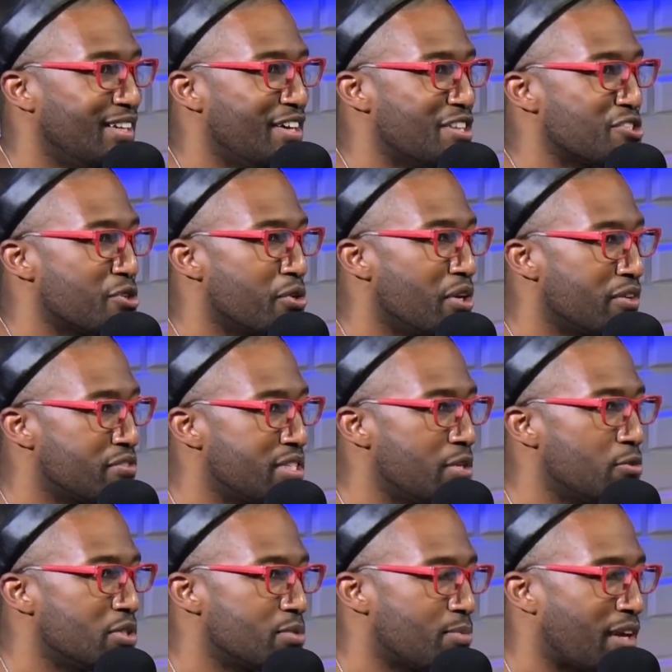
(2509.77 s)
So UFC
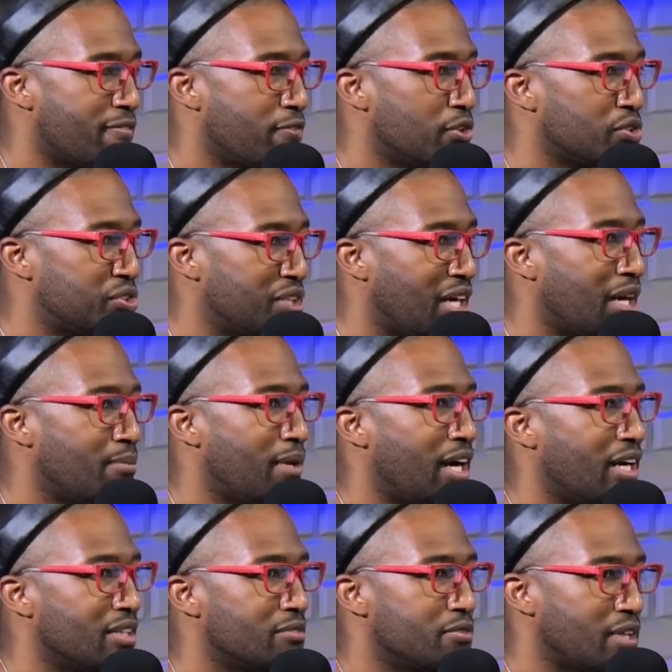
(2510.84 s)
was my first job
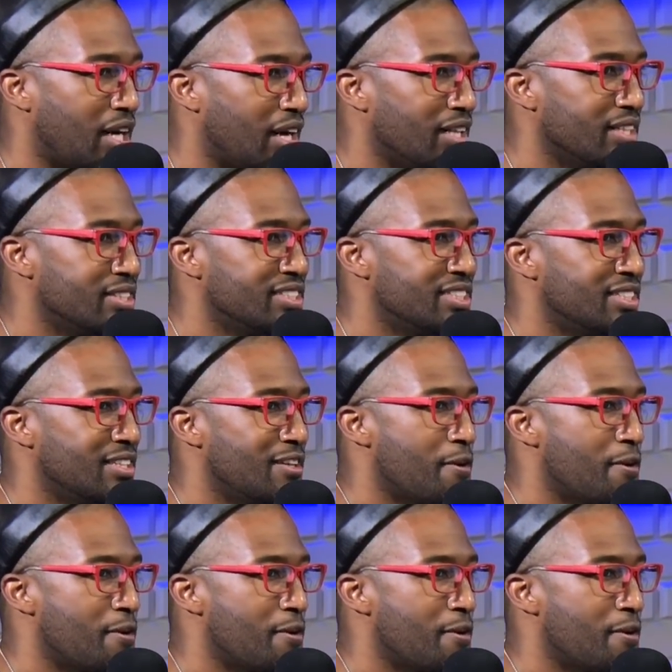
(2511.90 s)
out of college.